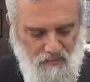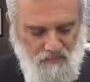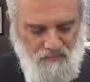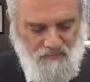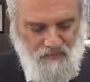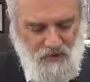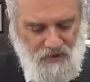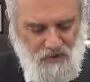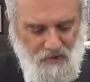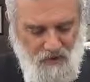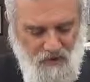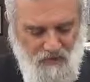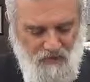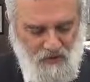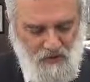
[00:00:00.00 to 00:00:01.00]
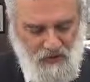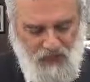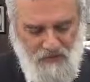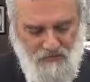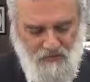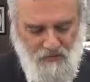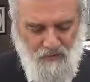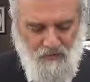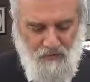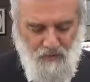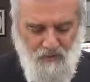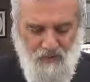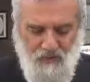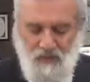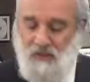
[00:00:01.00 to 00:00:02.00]
the first part of the chapter
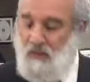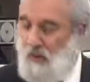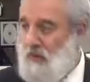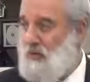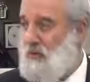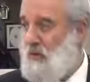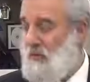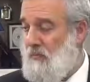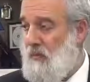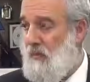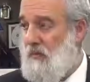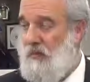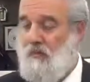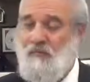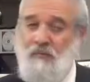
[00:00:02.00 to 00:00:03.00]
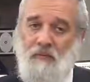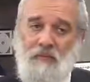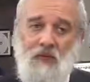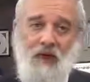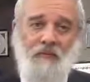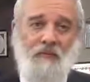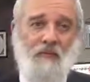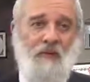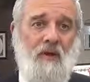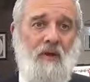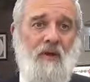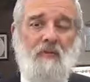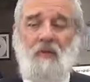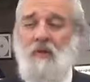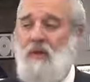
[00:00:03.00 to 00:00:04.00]
is also important. From time to
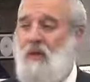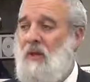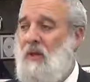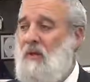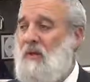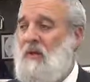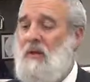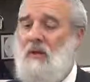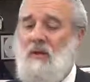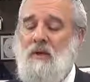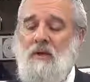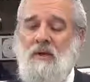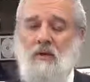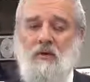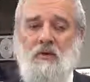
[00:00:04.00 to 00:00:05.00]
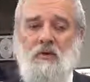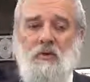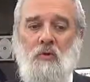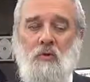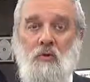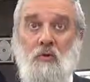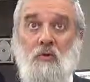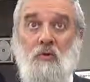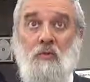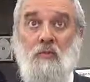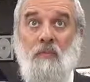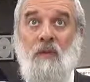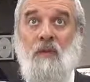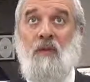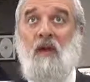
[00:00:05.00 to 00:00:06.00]
time, we need to
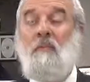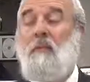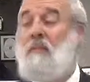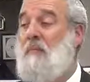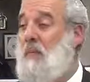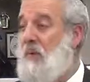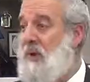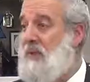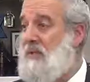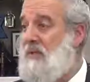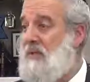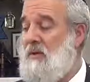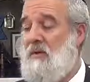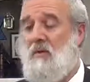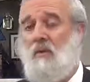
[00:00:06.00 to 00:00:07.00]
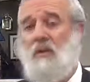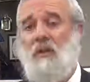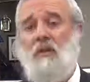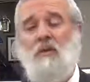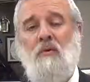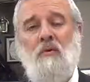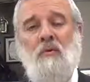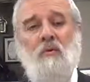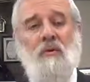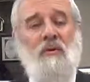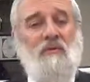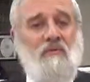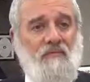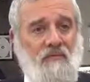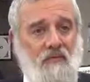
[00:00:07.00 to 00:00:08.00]
become impressed. We need to
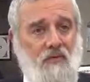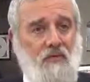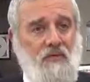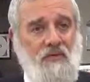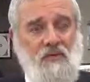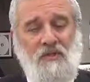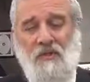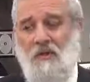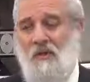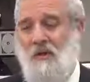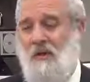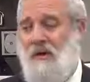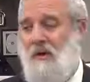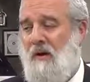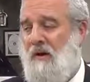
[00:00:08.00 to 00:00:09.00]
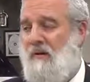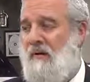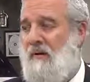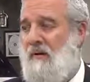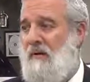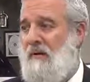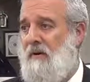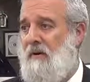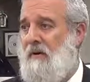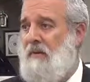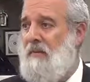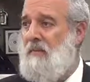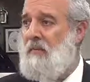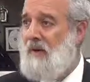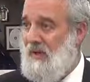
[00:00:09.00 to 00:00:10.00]
reinforce our
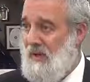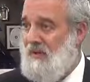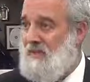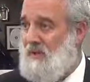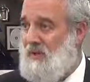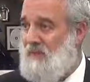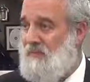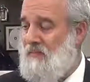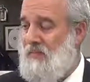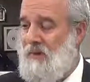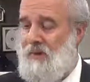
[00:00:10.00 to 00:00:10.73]
beliefs.